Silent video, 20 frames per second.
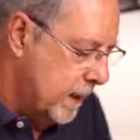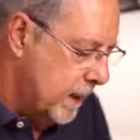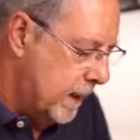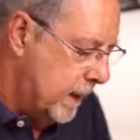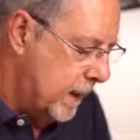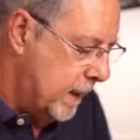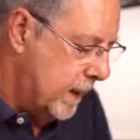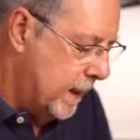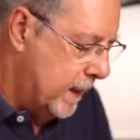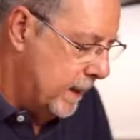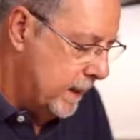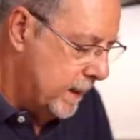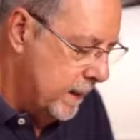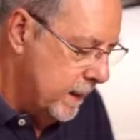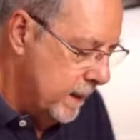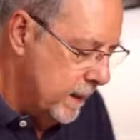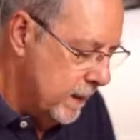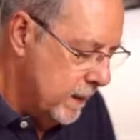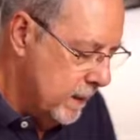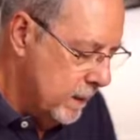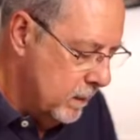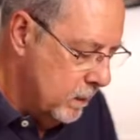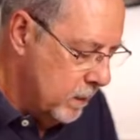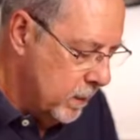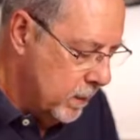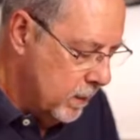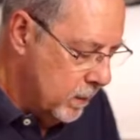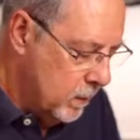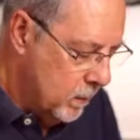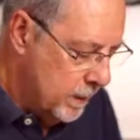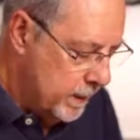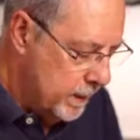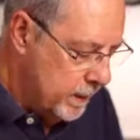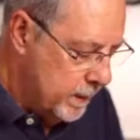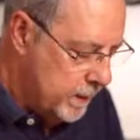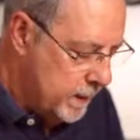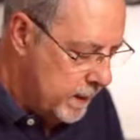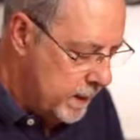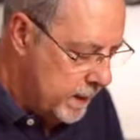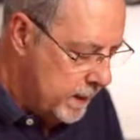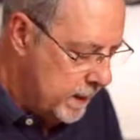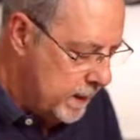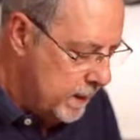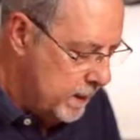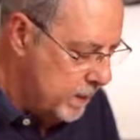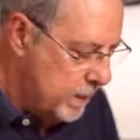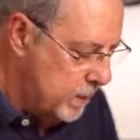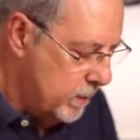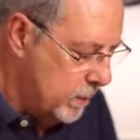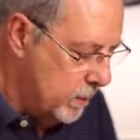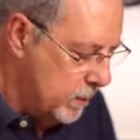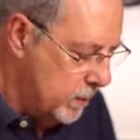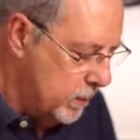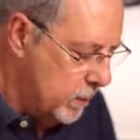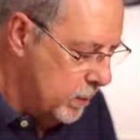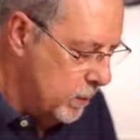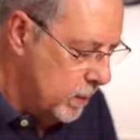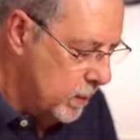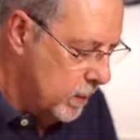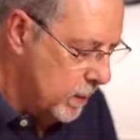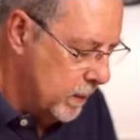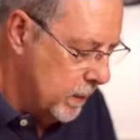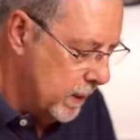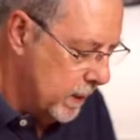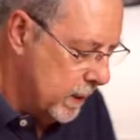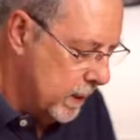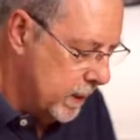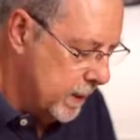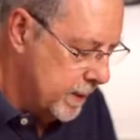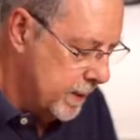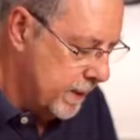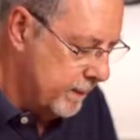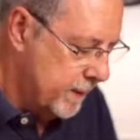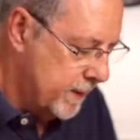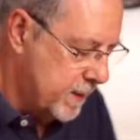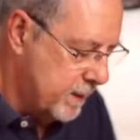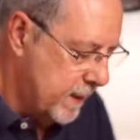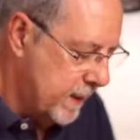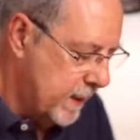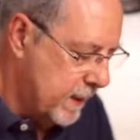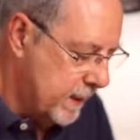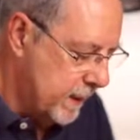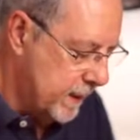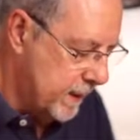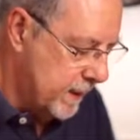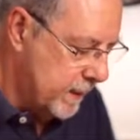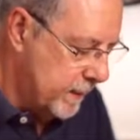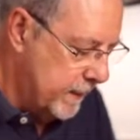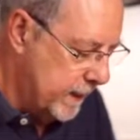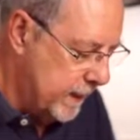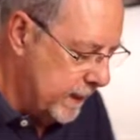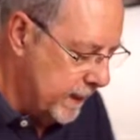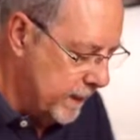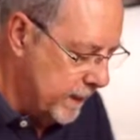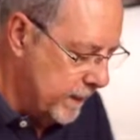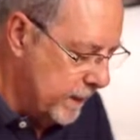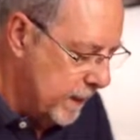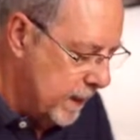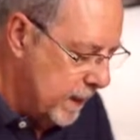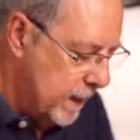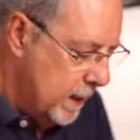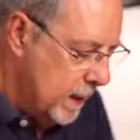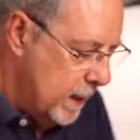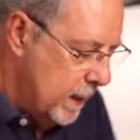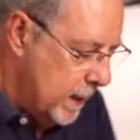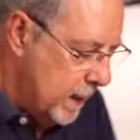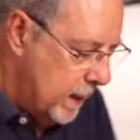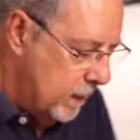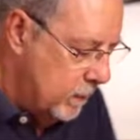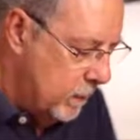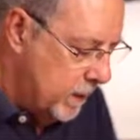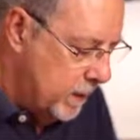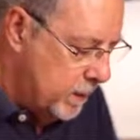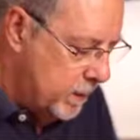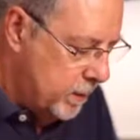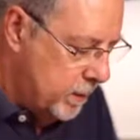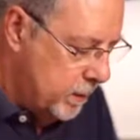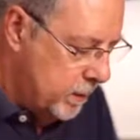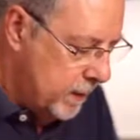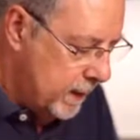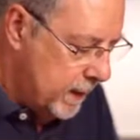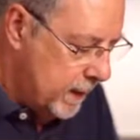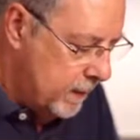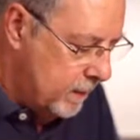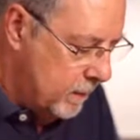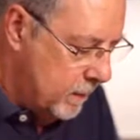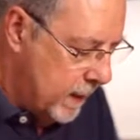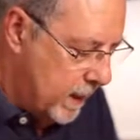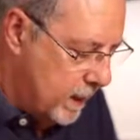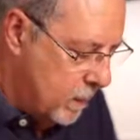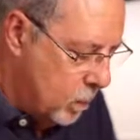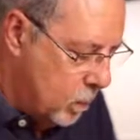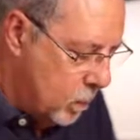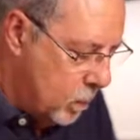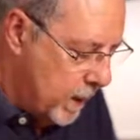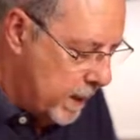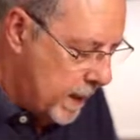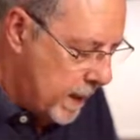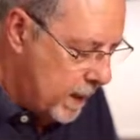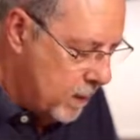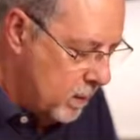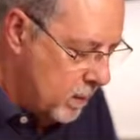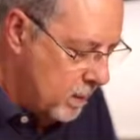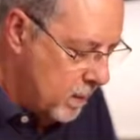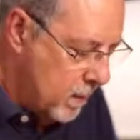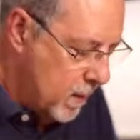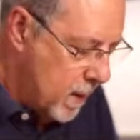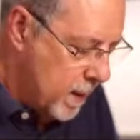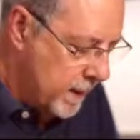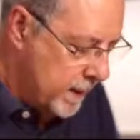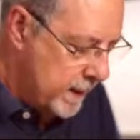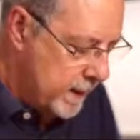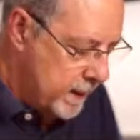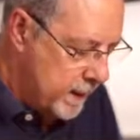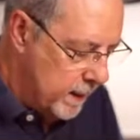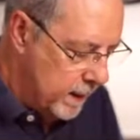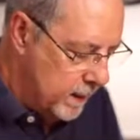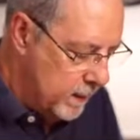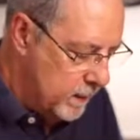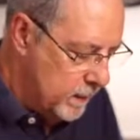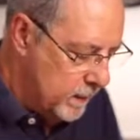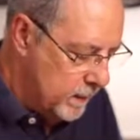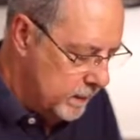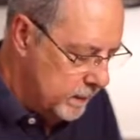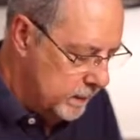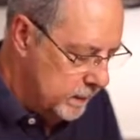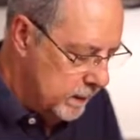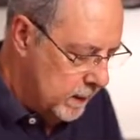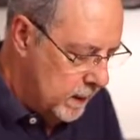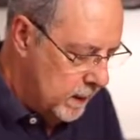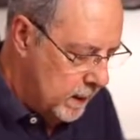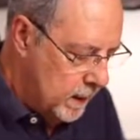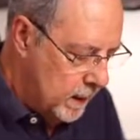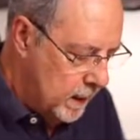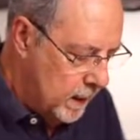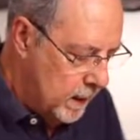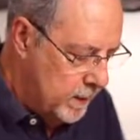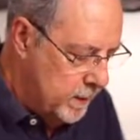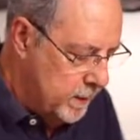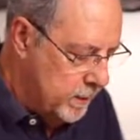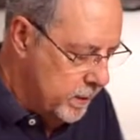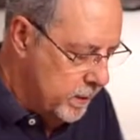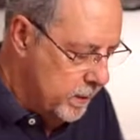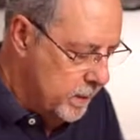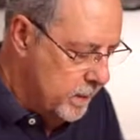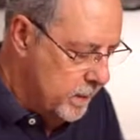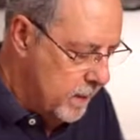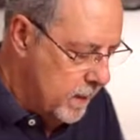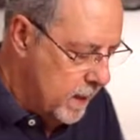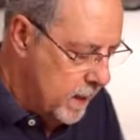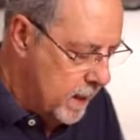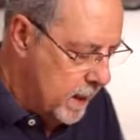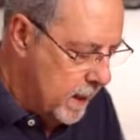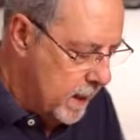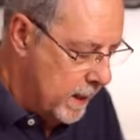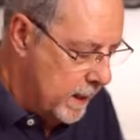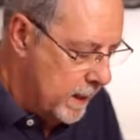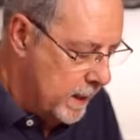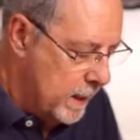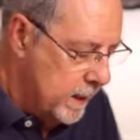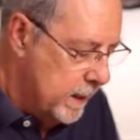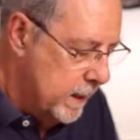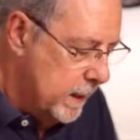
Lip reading: And here we're going to need to, as I've explained a little bit here, I want to get my 1 hour mark here under my